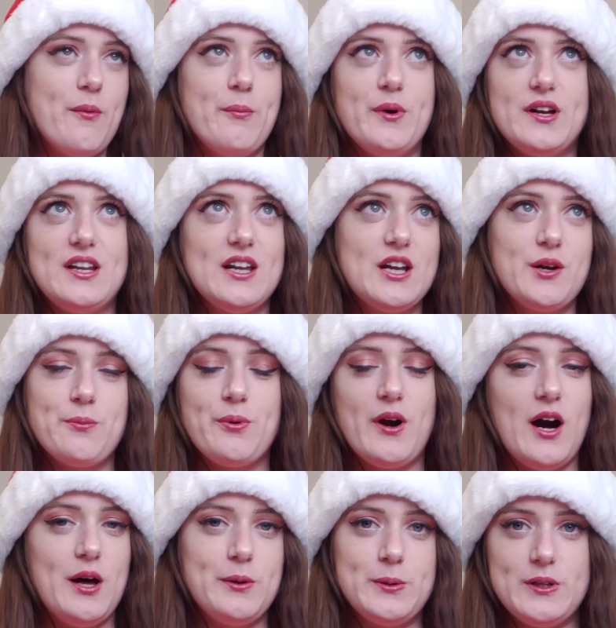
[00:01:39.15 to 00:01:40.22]
but it could
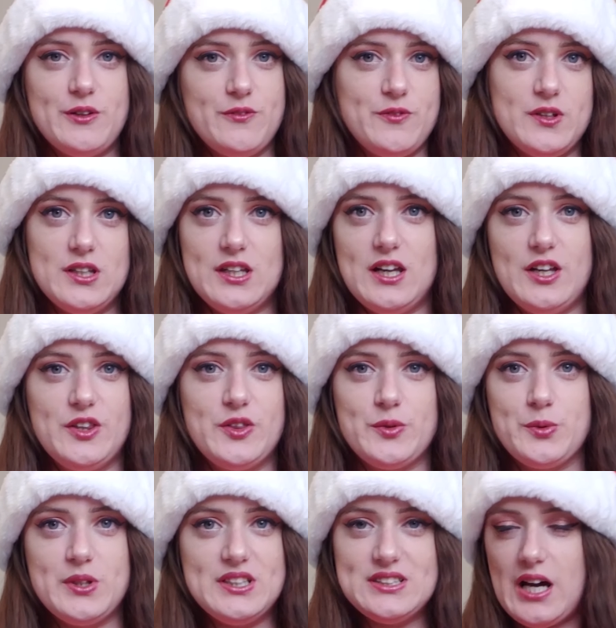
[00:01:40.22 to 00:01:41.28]
probably fit like
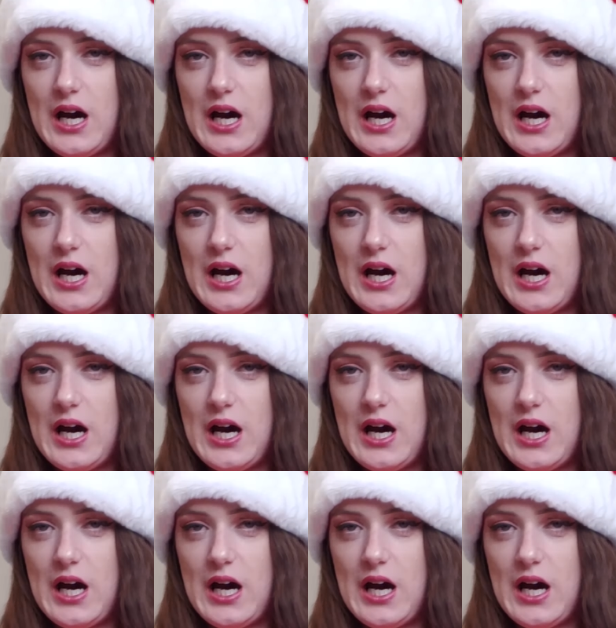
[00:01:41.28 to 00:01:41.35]
three